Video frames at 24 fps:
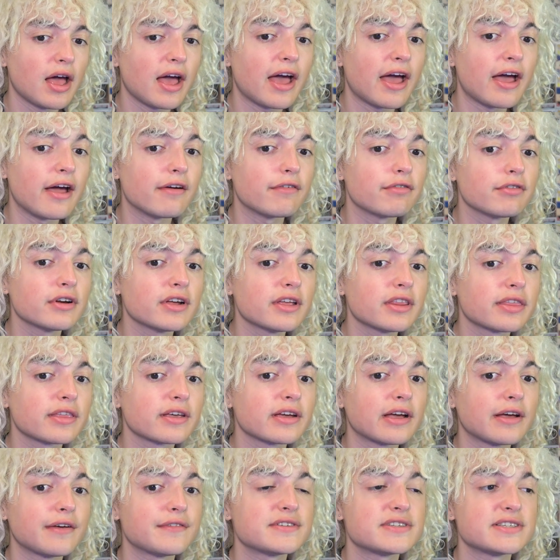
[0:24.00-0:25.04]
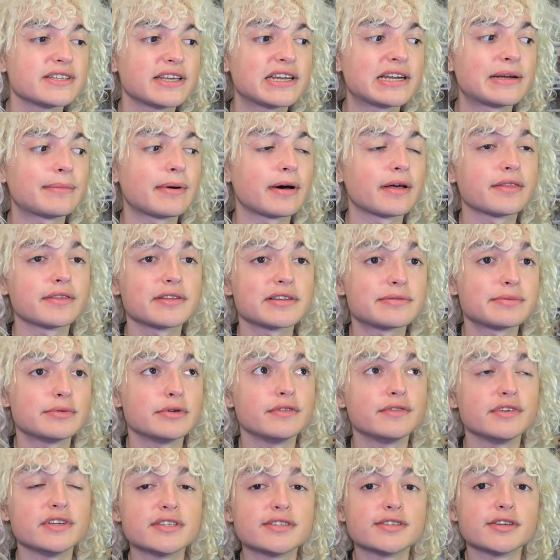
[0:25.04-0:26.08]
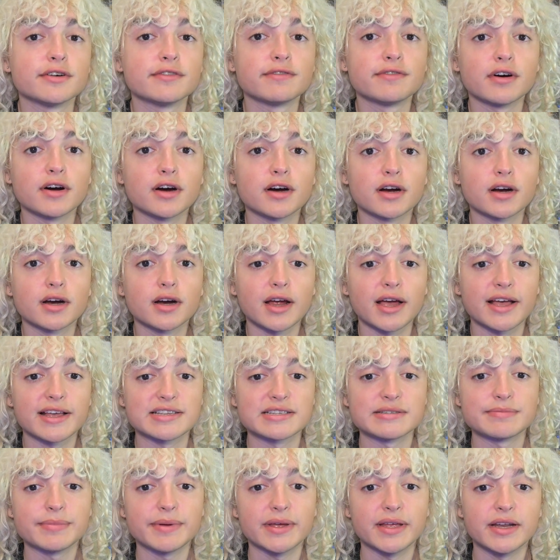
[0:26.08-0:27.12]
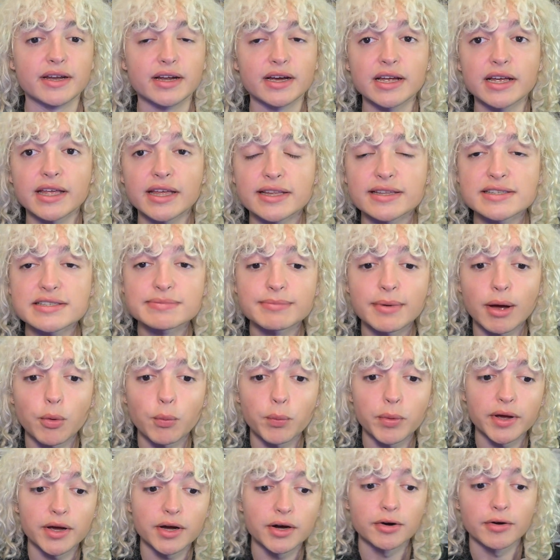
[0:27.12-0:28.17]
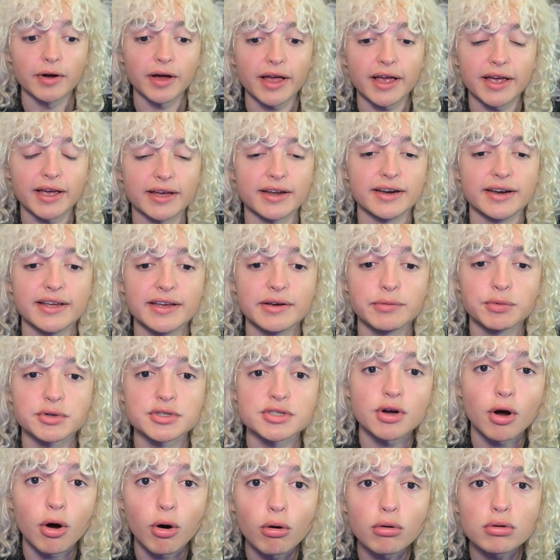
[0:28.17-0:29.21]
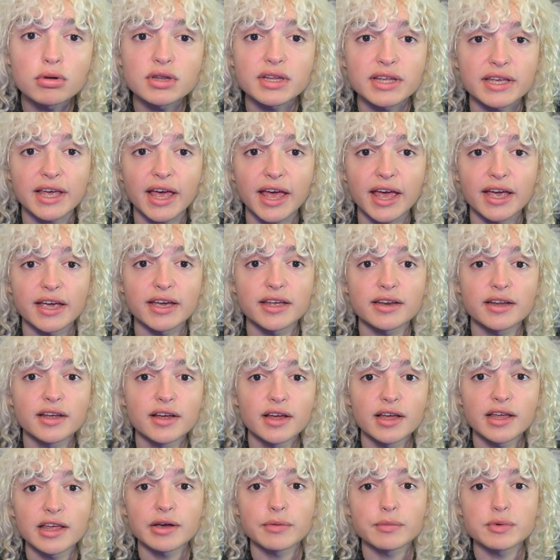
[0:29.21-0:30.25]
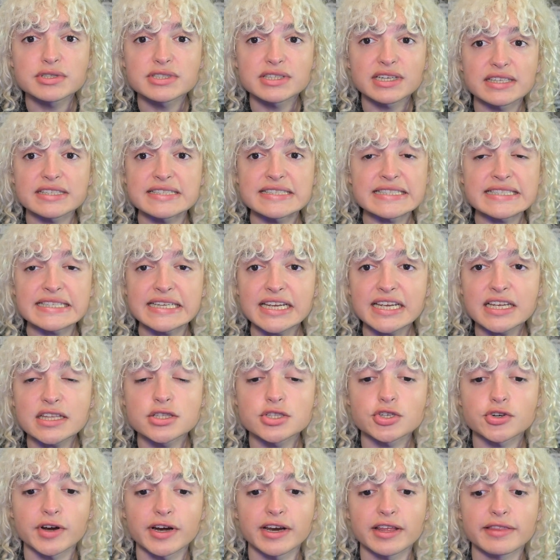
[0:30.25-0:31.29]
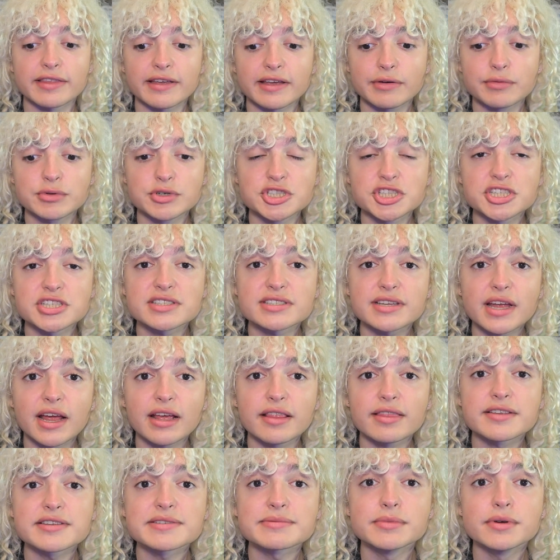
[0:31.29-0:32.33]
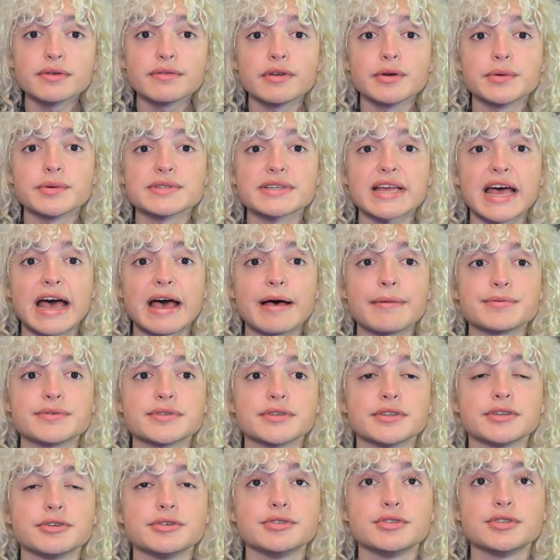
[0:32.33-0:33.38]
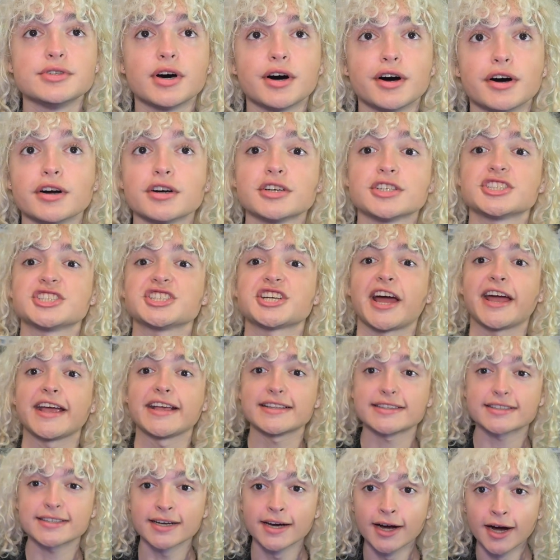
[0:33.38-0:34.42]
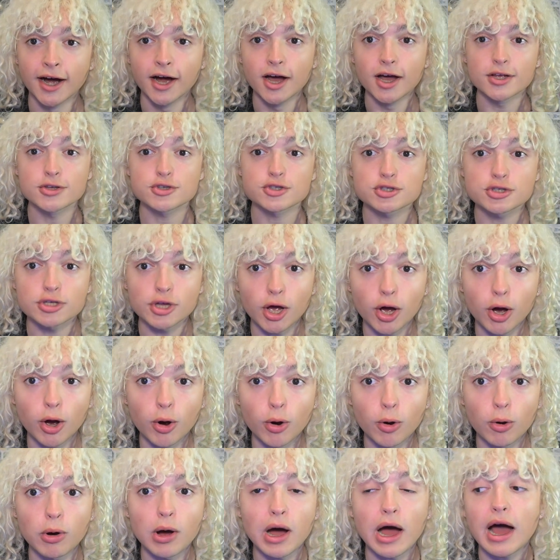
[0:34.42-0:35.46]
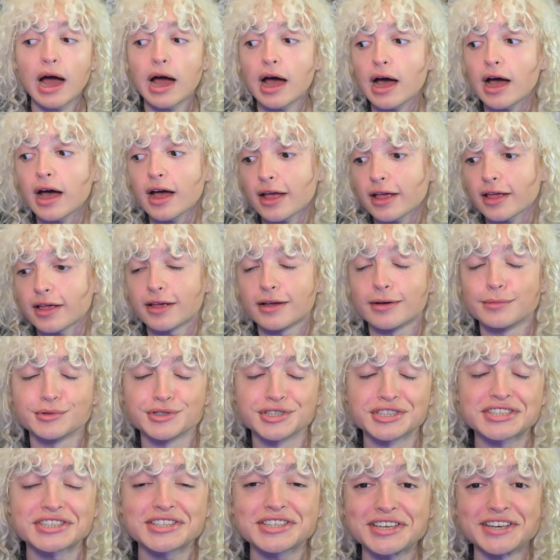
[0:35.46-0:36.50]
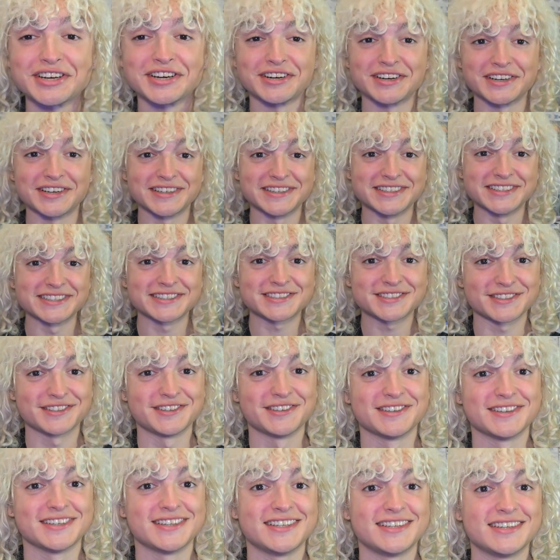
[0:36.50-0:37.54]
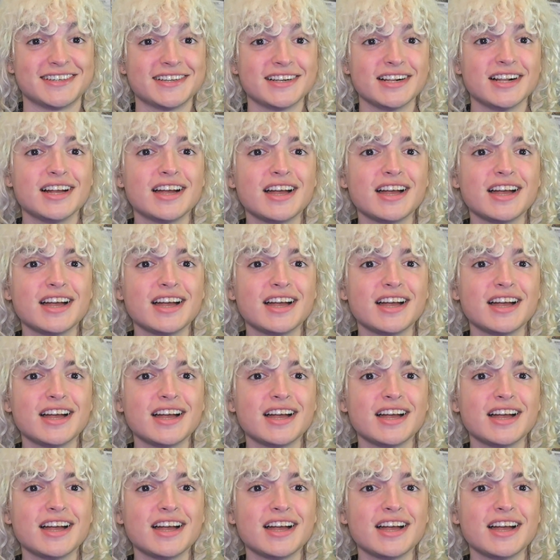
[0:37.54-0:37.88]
everything I've seen about this movie so far has been against my will, and it was only hate. It wasn't scenes or anything. It was just saying this movie was absolute dog shite. So I am just curious on